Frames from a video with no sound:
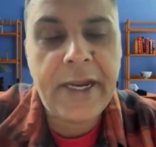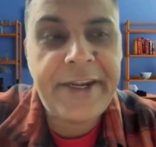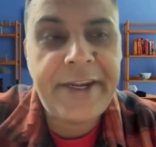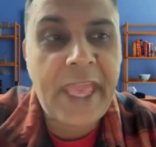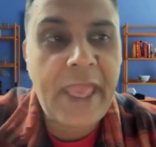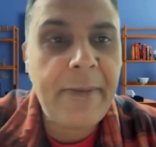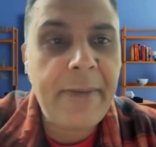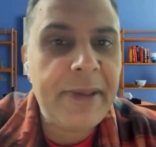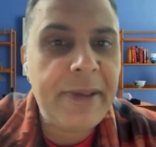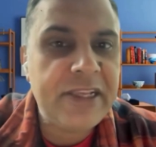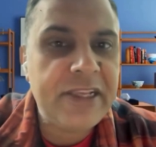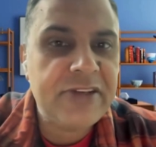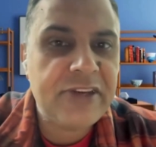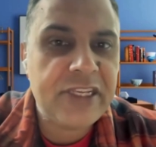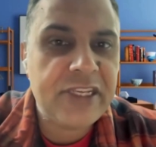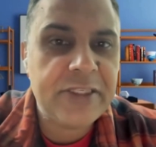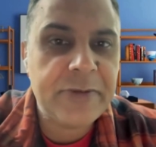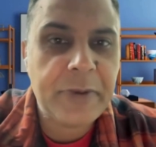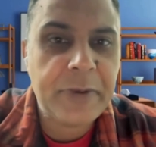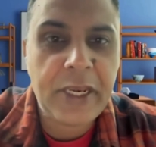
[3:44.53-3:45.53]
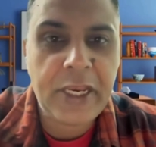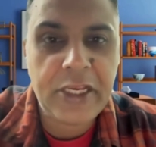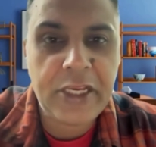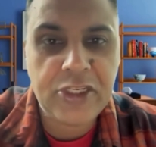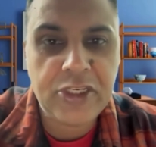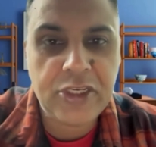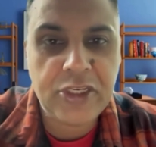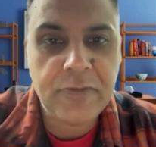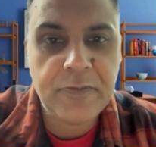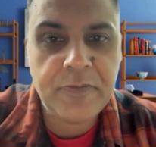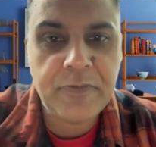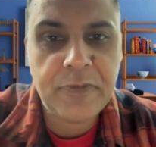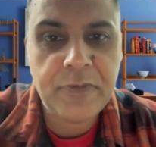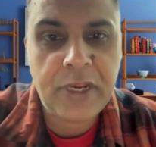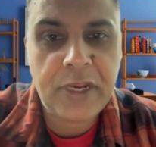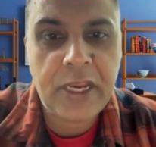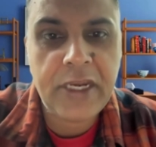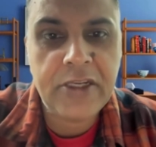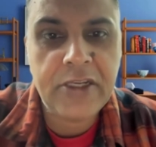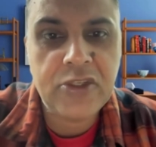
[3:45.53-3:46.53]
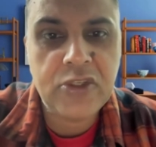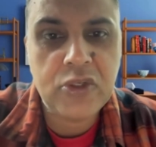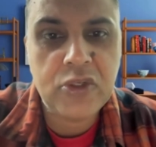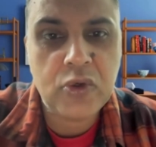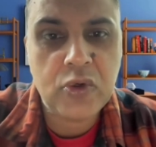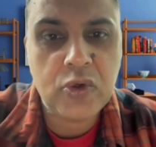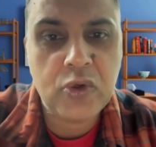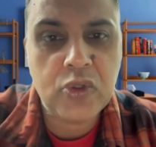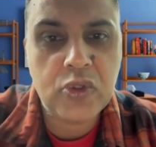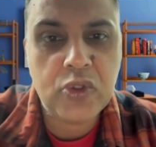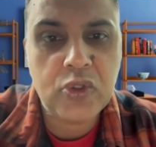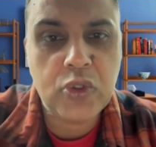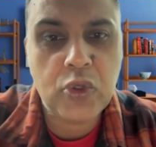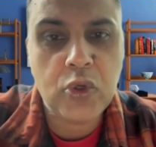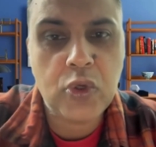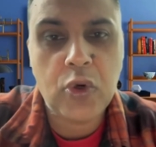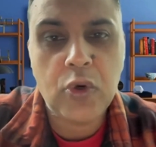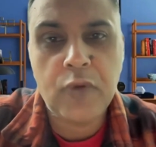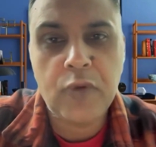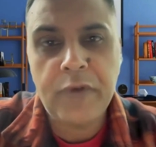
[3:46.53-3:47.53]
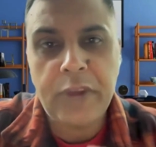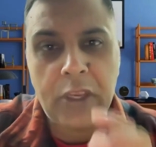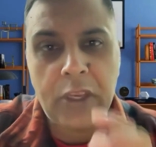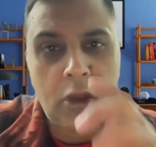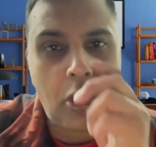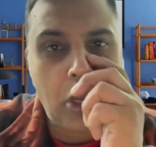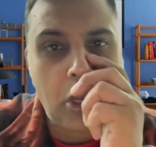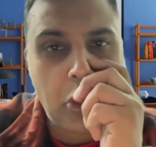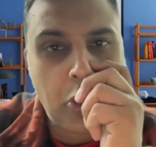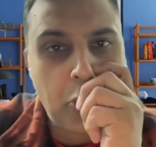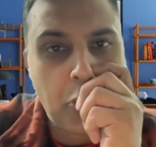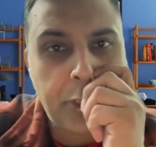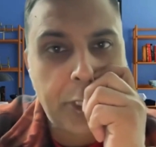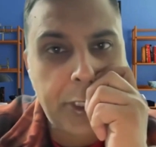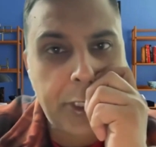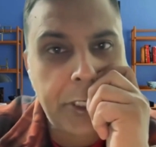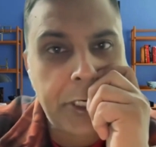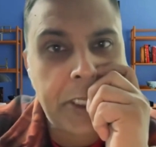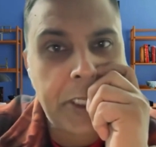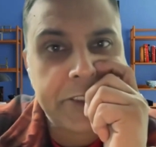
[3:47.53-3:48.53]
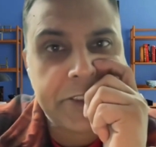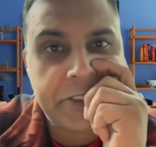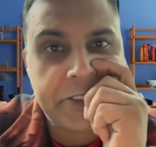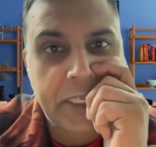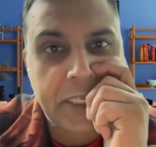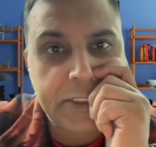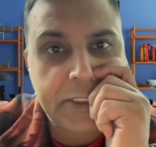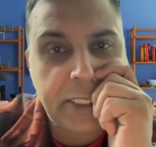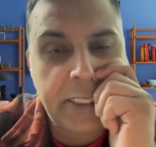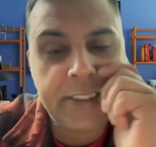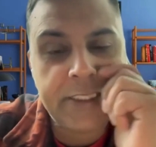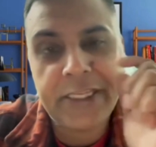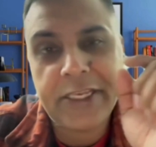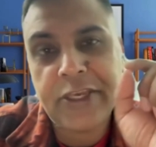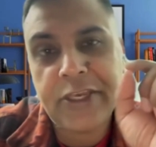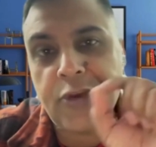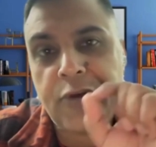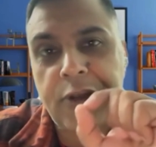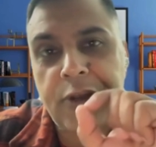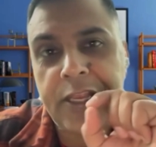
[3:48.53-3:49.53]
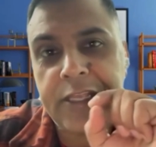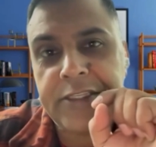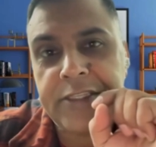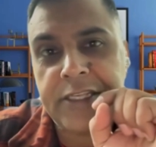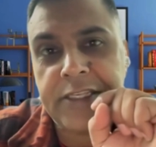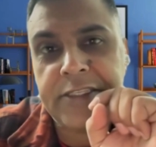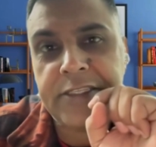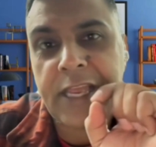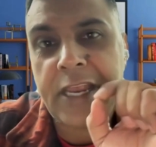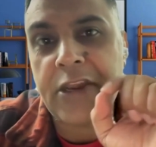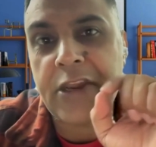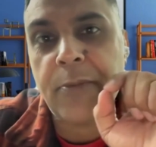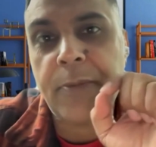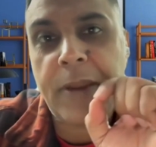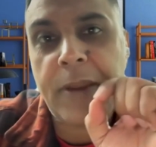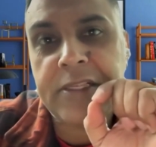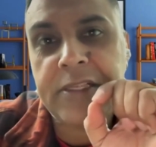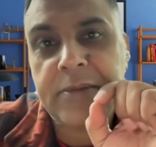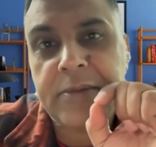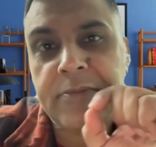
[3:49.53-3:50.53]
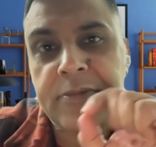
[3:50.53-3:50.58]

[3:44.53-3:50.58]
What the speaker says: damaged respiration, right? So we all know that in our cells there is a nucleus, there's cytoplasm.